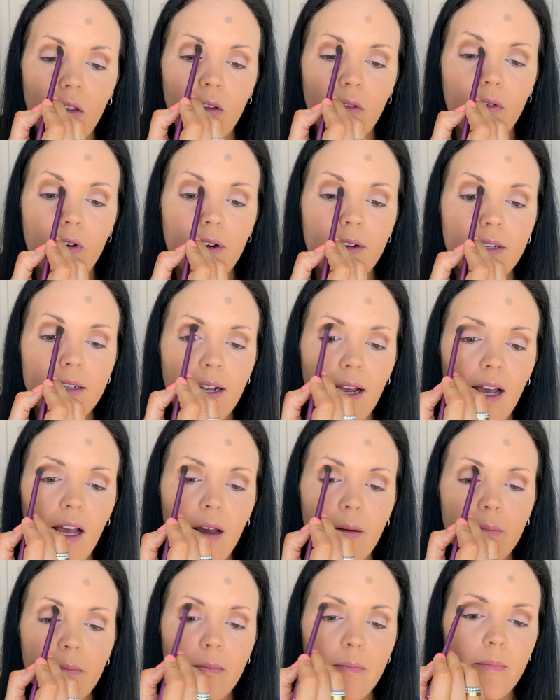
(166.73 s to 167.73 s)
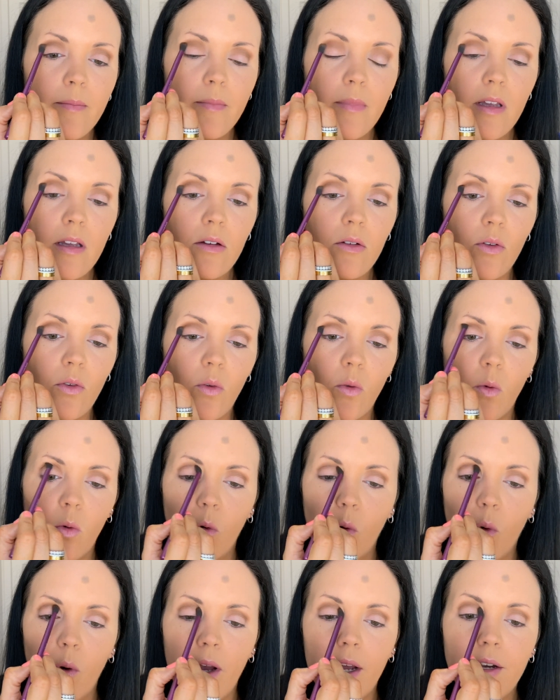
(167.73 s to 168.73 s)
First time, it was
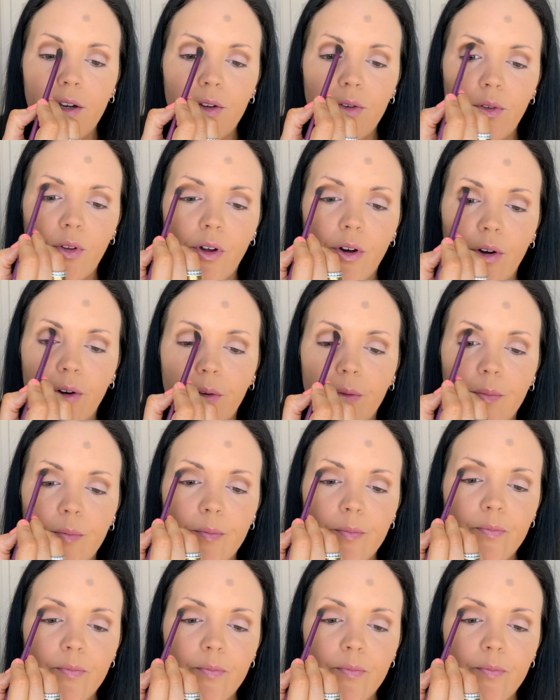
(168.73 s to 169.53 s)
way too long.